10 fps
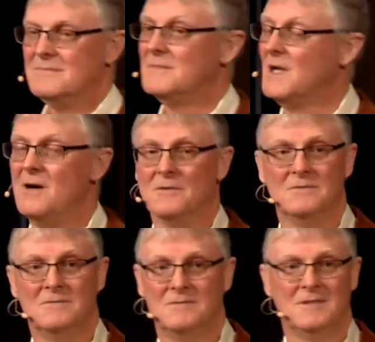No,
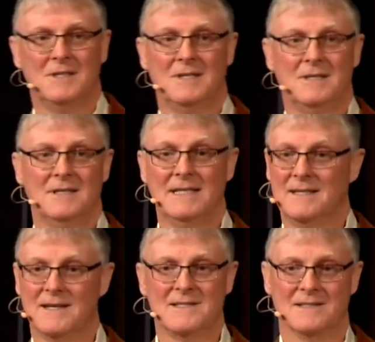He
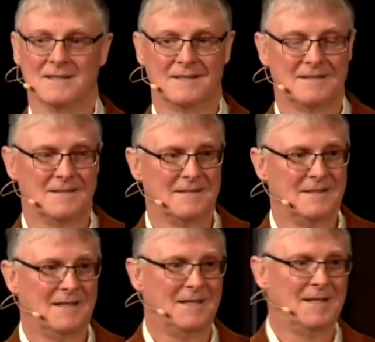doesn't.
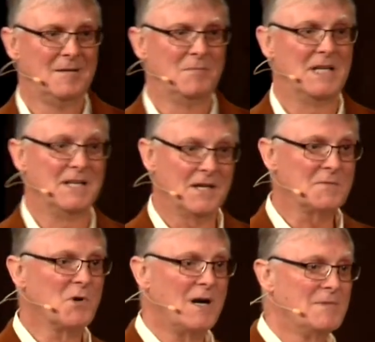But He does
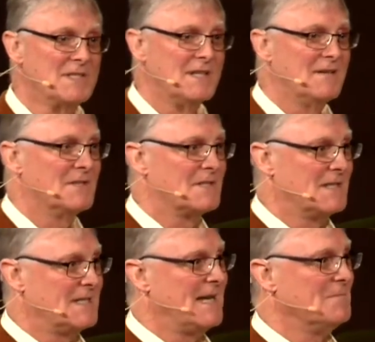promise to give us
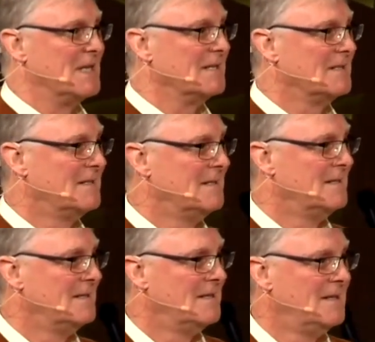contentment.
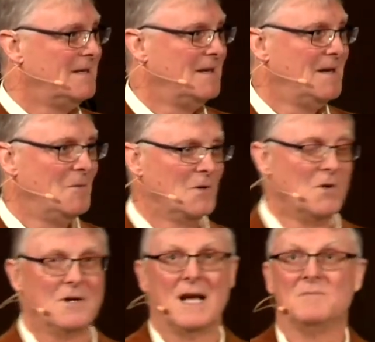Well,
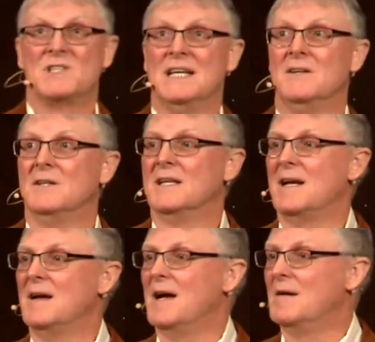Lord, I'm single and
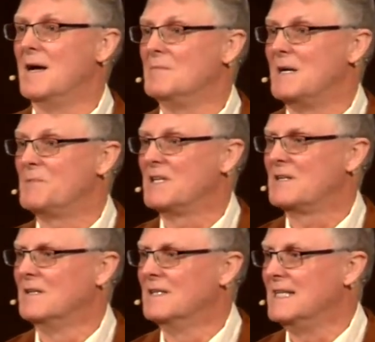I, am not
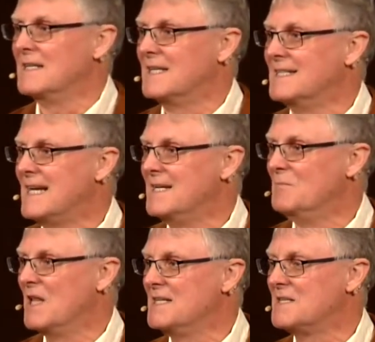particularly in a contented
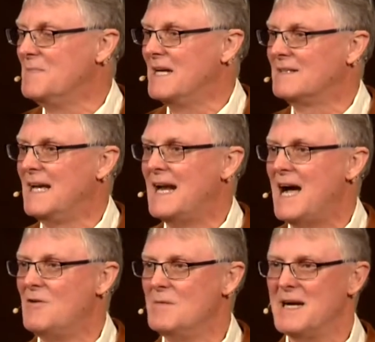place about that.
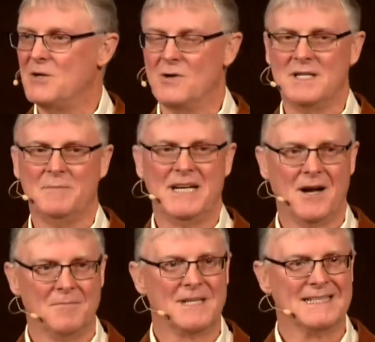How am I going to
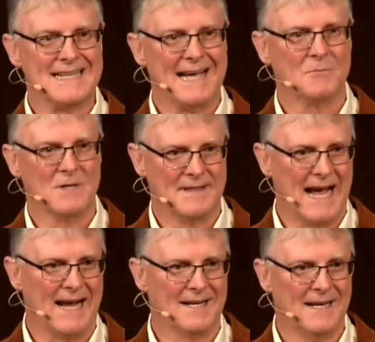become content with
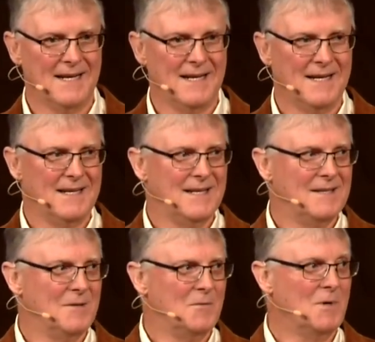that?
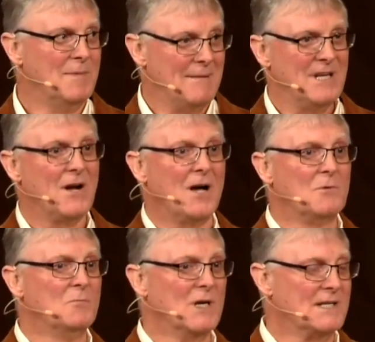Well, maybe God
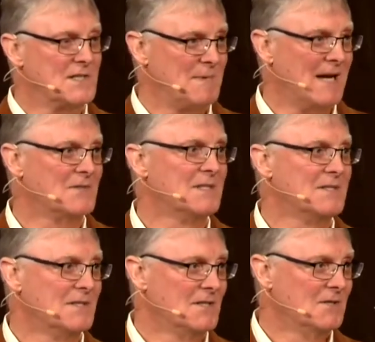will bring a spouse
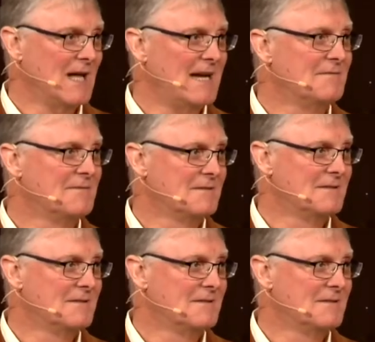into your life,